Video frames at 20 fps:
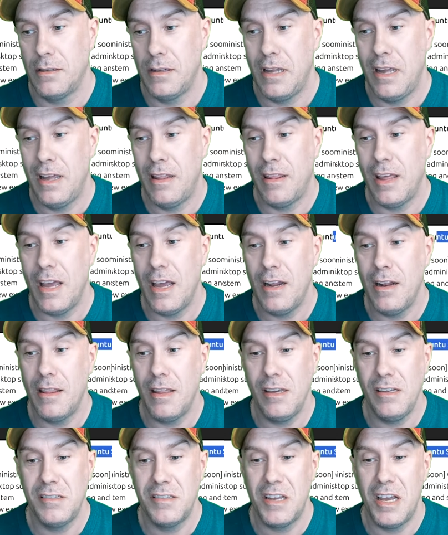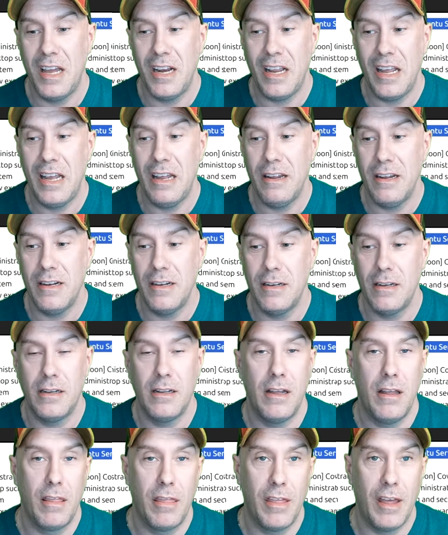then they said in
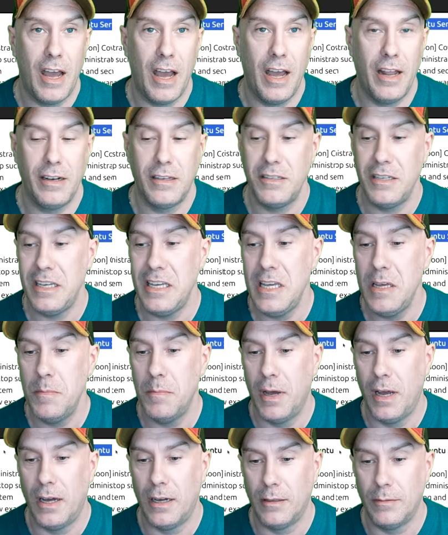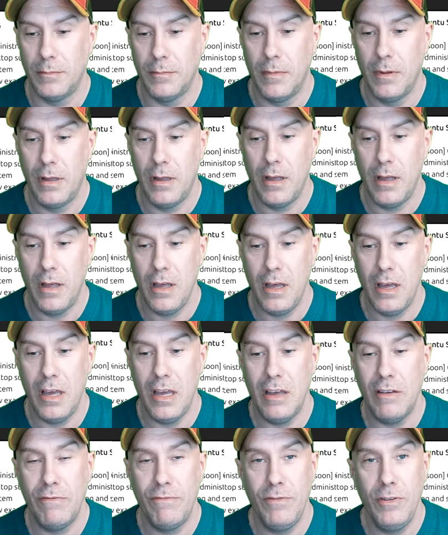that email,
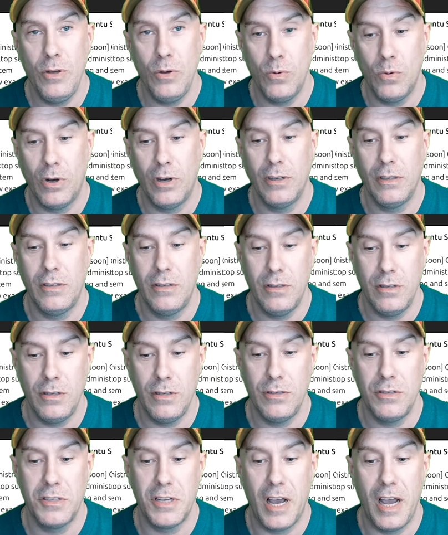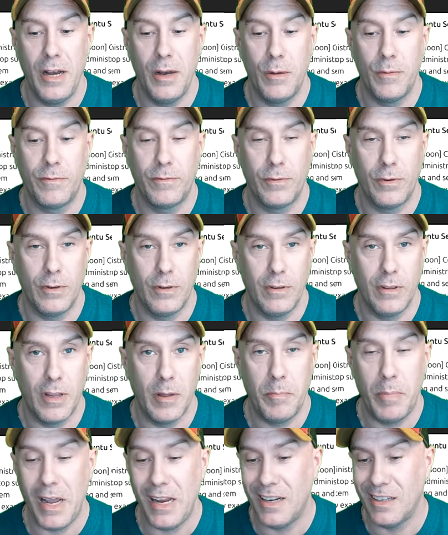if you want to sign up for the
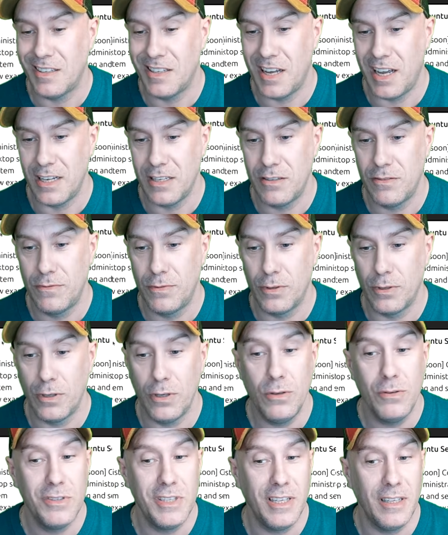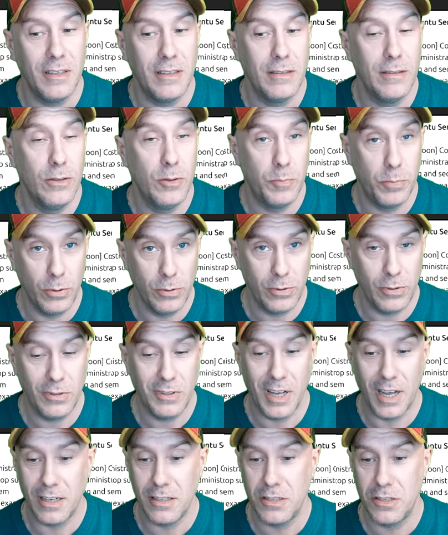beta test for using Ubuntu
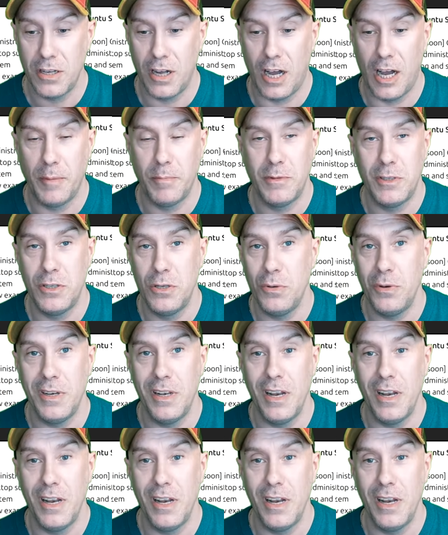Desktop, do it